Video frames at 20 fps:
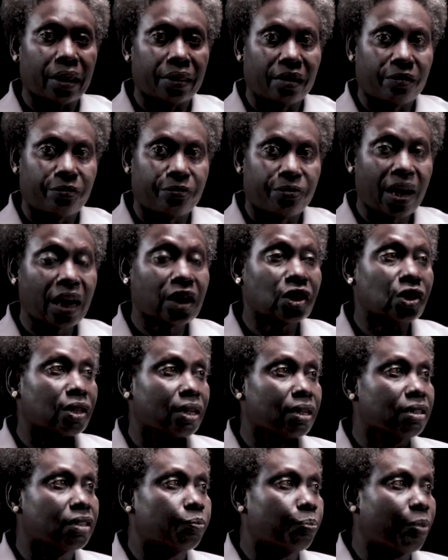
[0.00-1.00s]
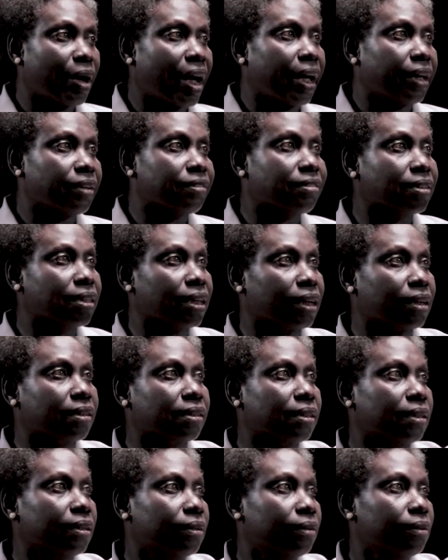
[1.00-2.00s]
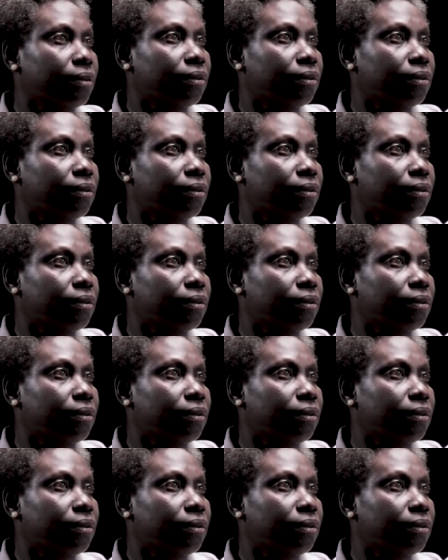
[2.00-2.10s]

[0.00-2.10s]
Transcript: the fractions by 6.